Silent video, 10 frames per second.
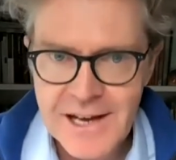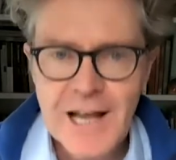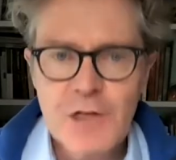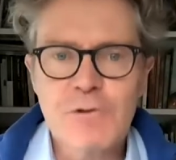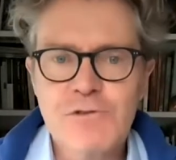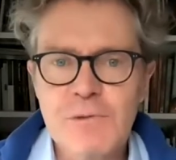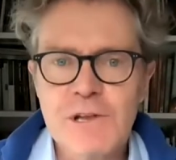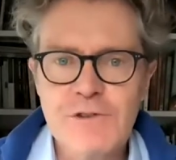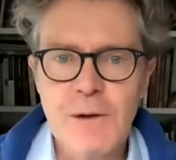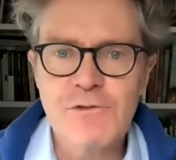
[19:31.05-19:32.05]
There was certainly
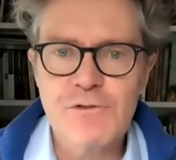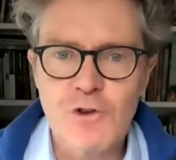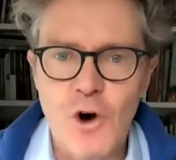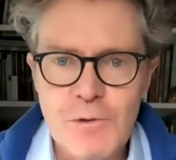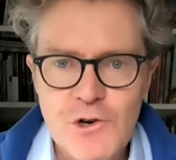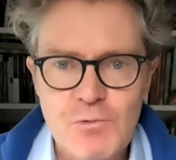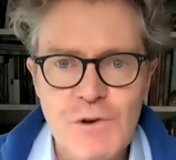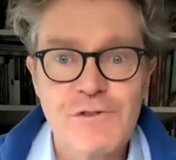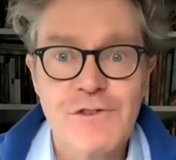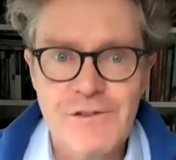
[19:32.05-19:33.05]
some snobbish
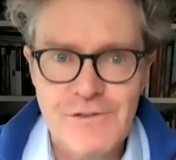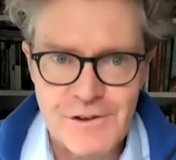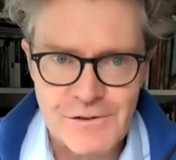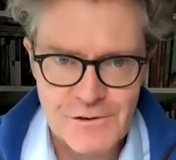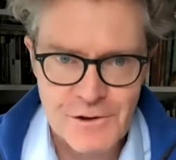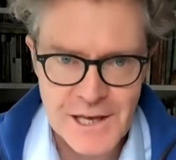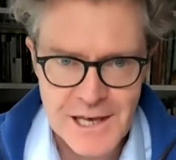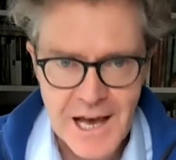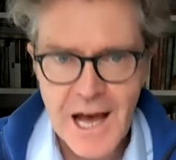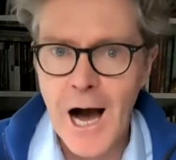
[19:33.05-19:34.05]
resistance to the
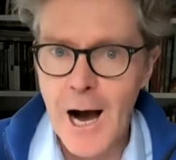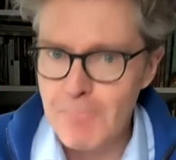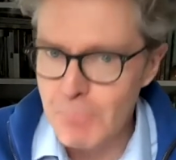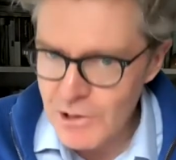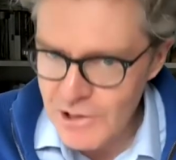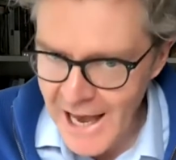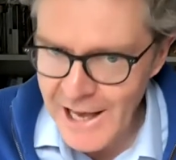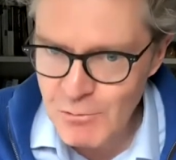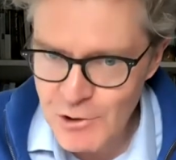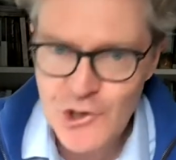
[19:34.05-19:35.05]
humble
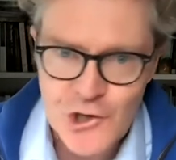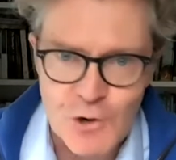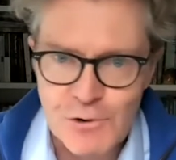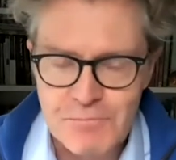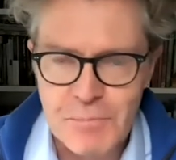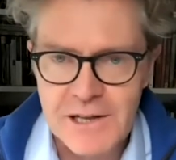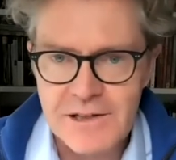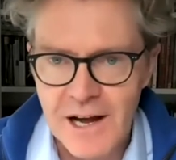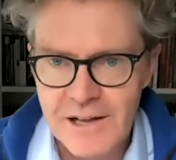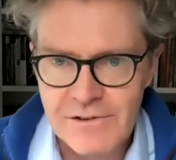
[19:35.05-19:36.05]
language chosen by
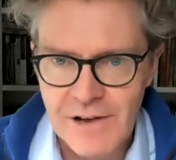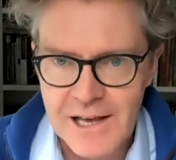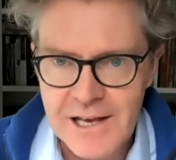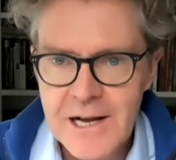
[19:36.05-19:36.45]
Dante.